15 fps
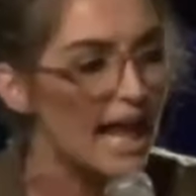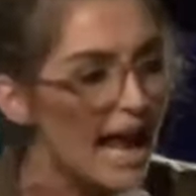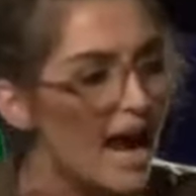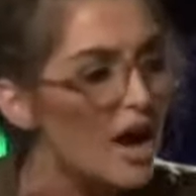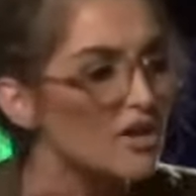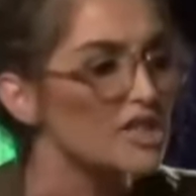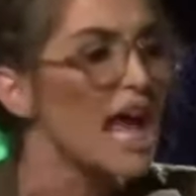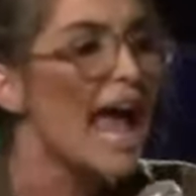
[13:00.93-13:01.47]

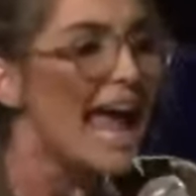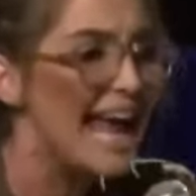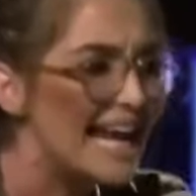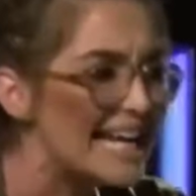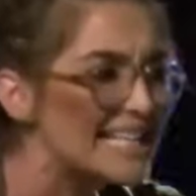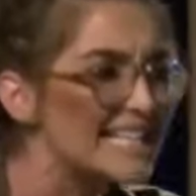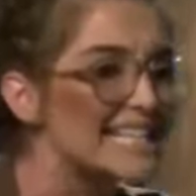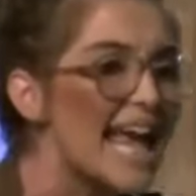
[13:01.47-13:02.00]
else.
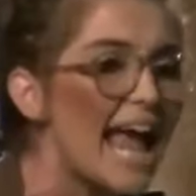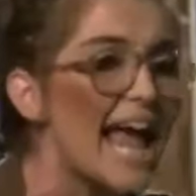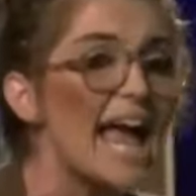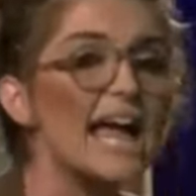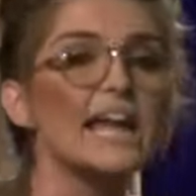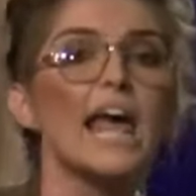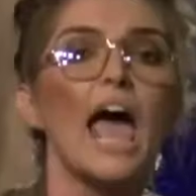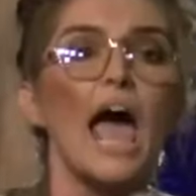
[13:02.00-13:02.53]
He
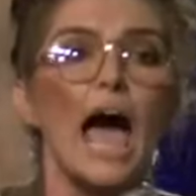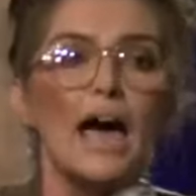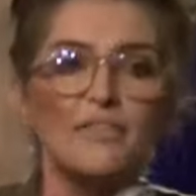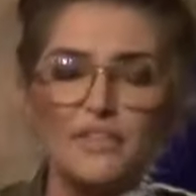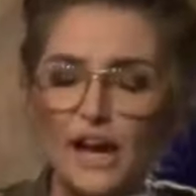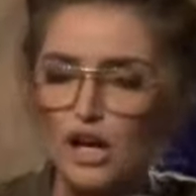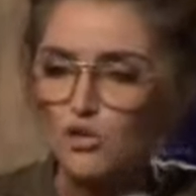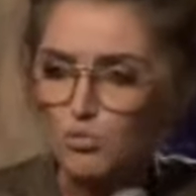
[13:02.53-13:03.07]
said
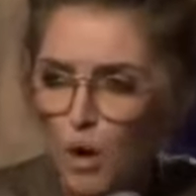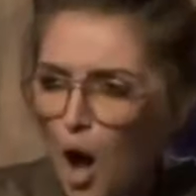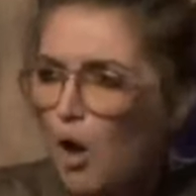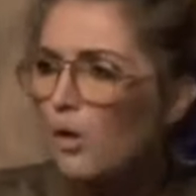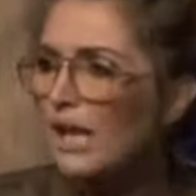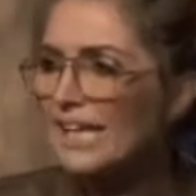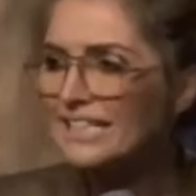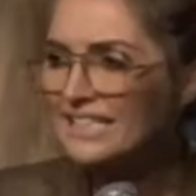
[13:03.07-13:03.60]
they're
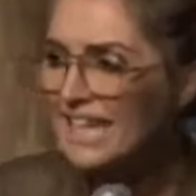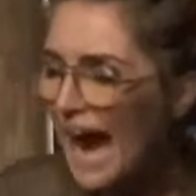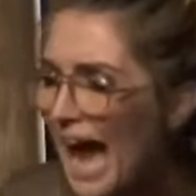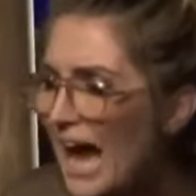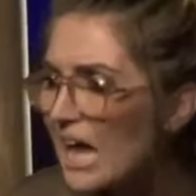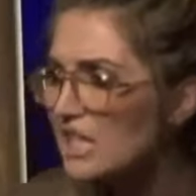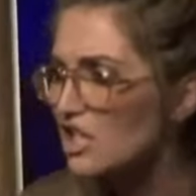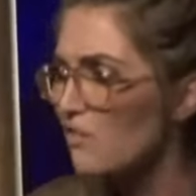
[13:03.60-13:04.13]
rolling
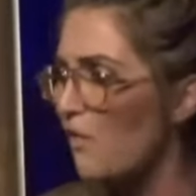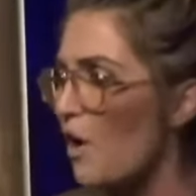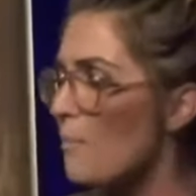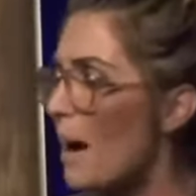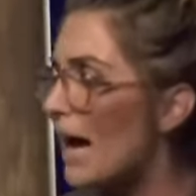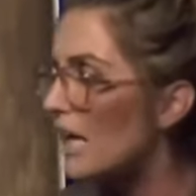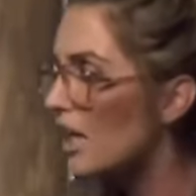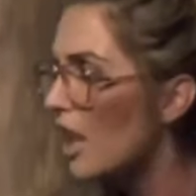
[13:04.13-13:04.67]
Dice for
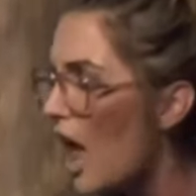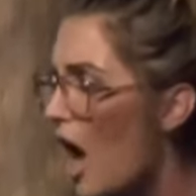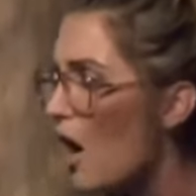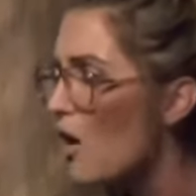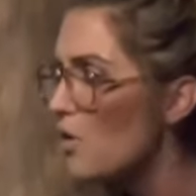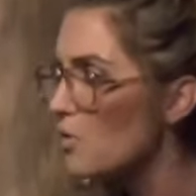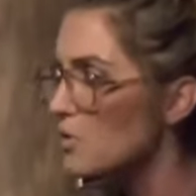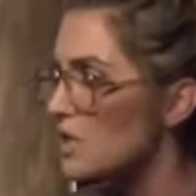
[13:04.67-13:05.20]
my
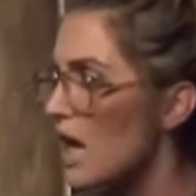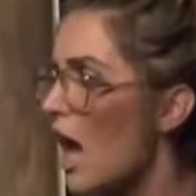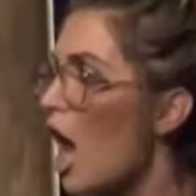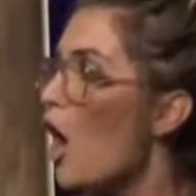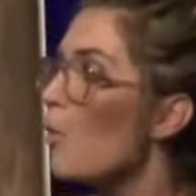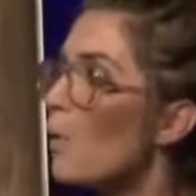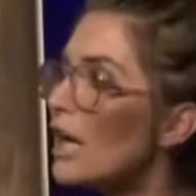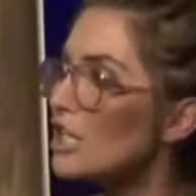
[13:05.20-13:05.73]
clothes,
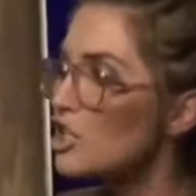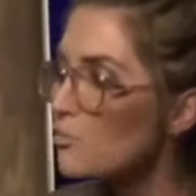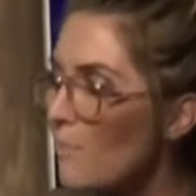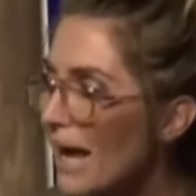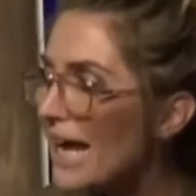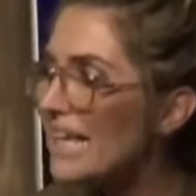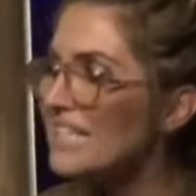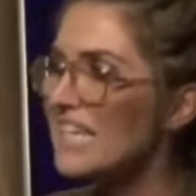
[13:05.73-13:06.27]
which
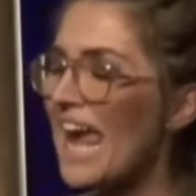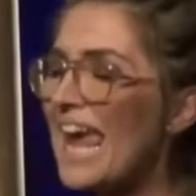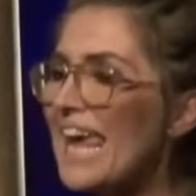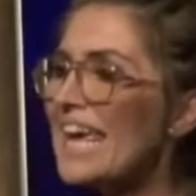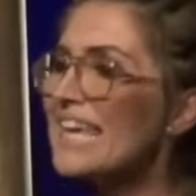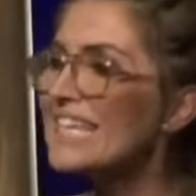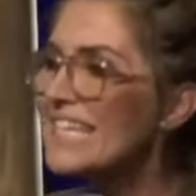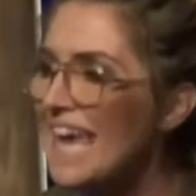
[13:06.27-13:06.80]
means
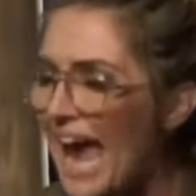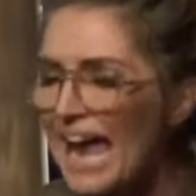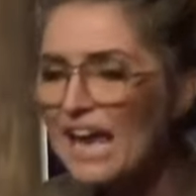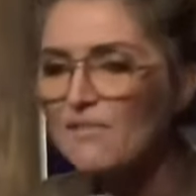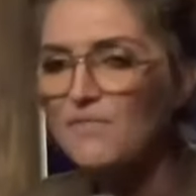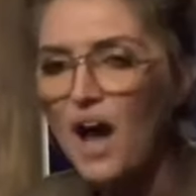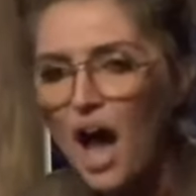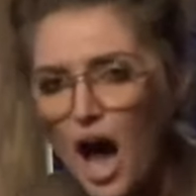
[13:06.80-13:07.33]
he
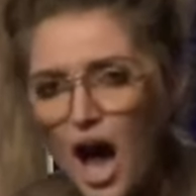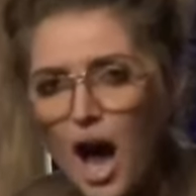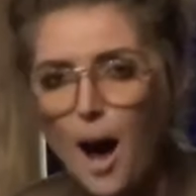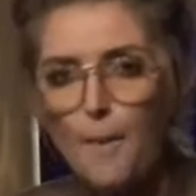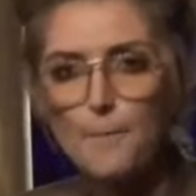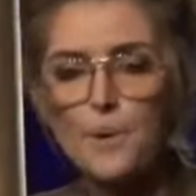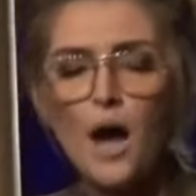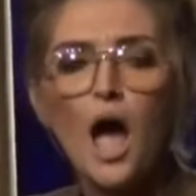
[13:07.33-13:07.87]
gave
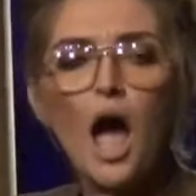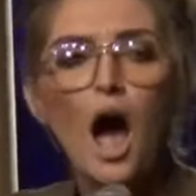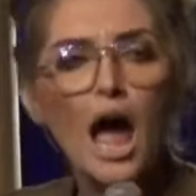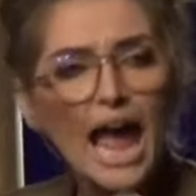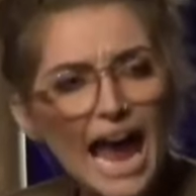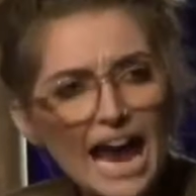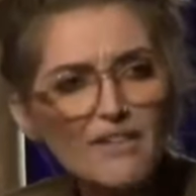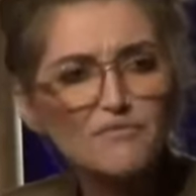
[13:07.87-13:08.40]
up
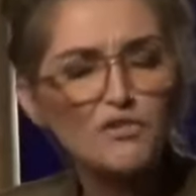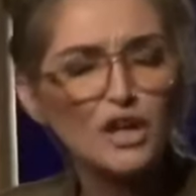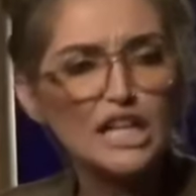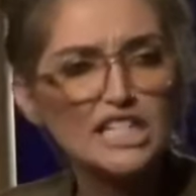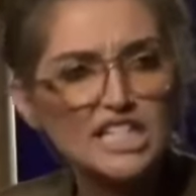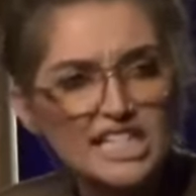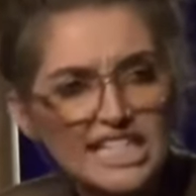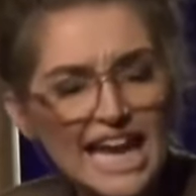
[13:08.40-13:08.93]

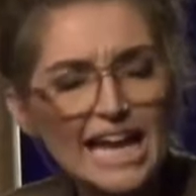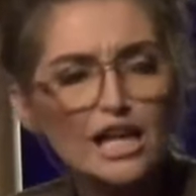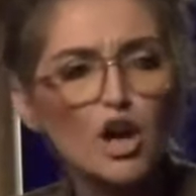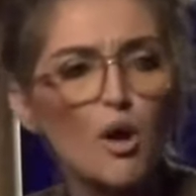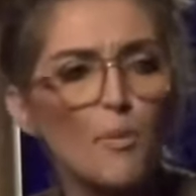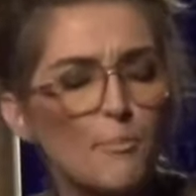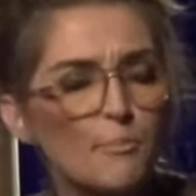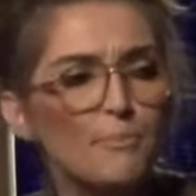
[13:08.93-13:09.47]
every
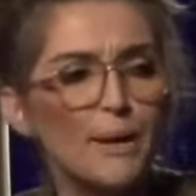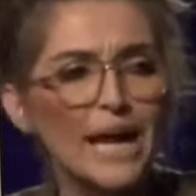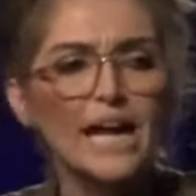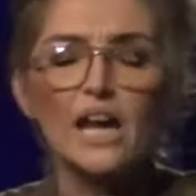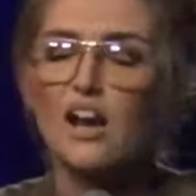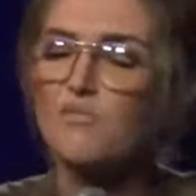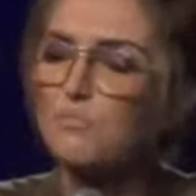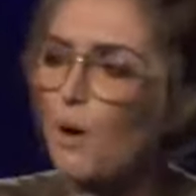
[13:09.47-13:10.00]
single
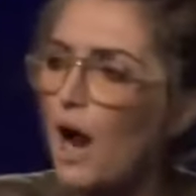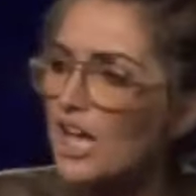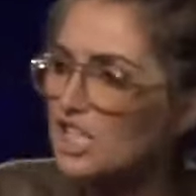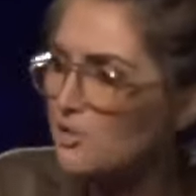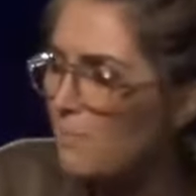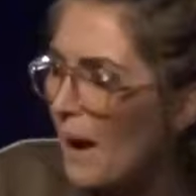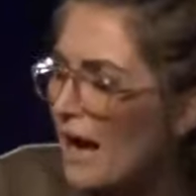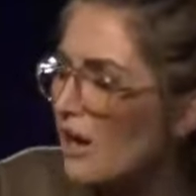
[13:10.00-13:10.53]
bit of
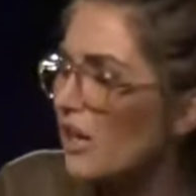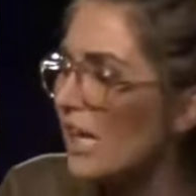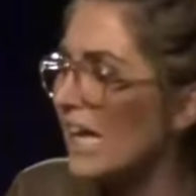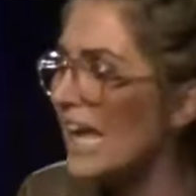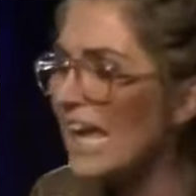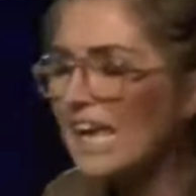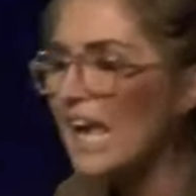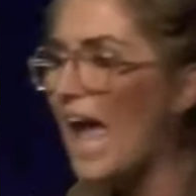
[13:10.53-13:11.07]
prosperity
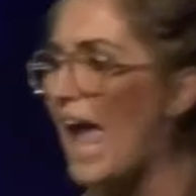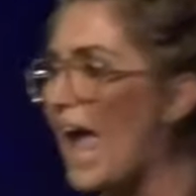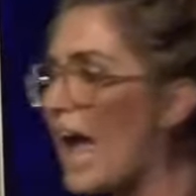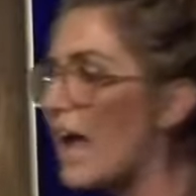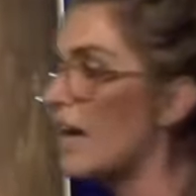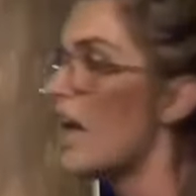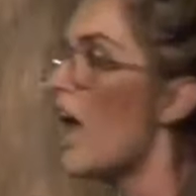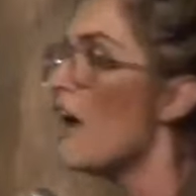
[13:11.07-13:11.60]
he
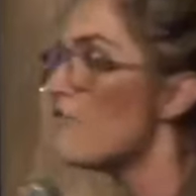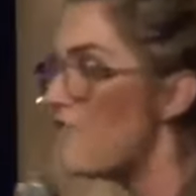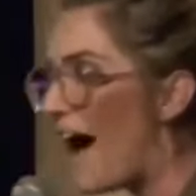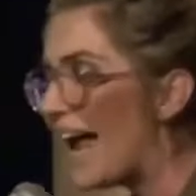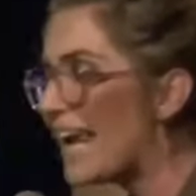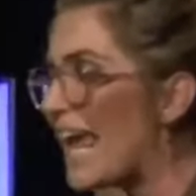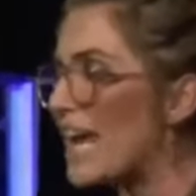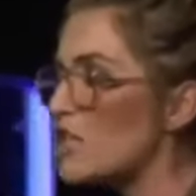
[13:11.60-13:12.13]
had
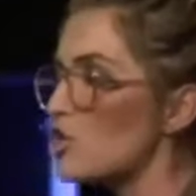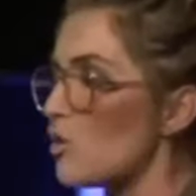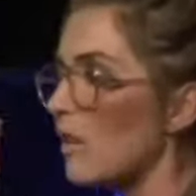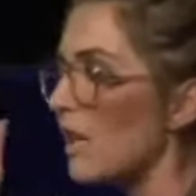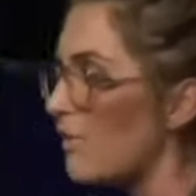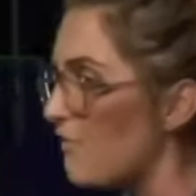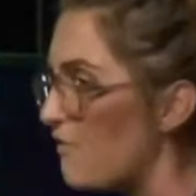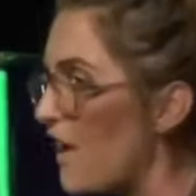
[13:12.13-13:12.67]

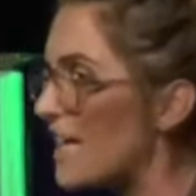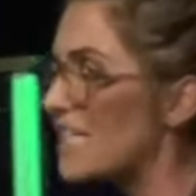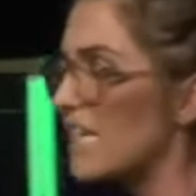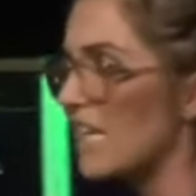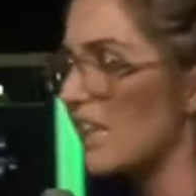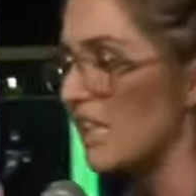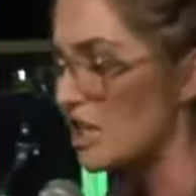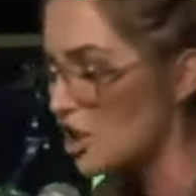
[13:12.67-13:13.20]
financially,
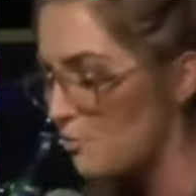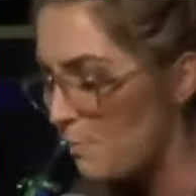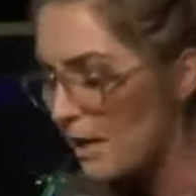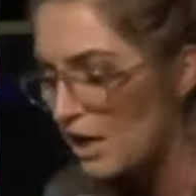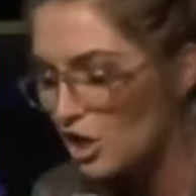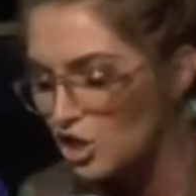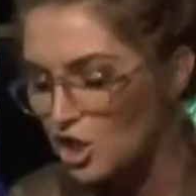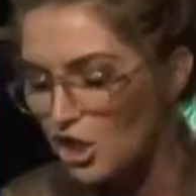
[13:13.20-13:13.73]
physically,
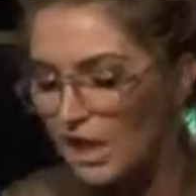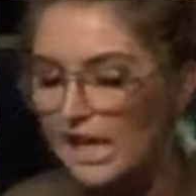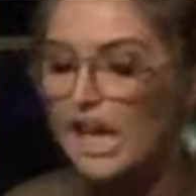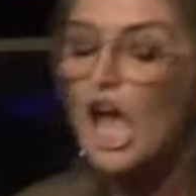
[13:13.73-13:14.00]
spiritually,